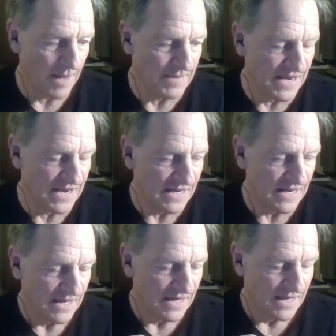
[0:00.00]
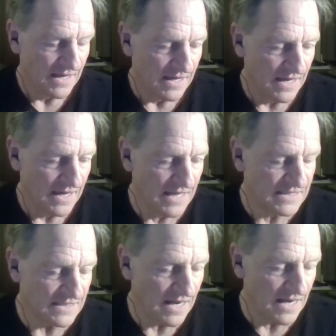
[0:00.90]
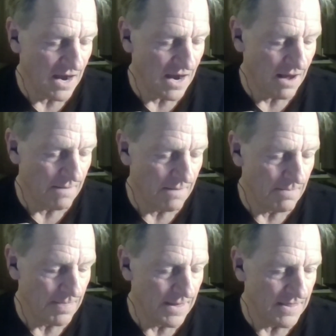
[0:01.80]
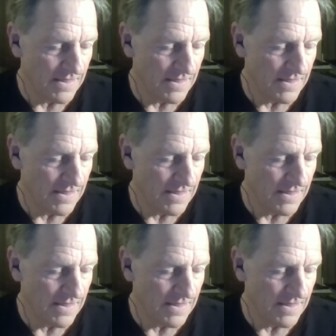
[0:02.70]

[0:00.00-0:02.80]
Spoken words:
I mean, it's the,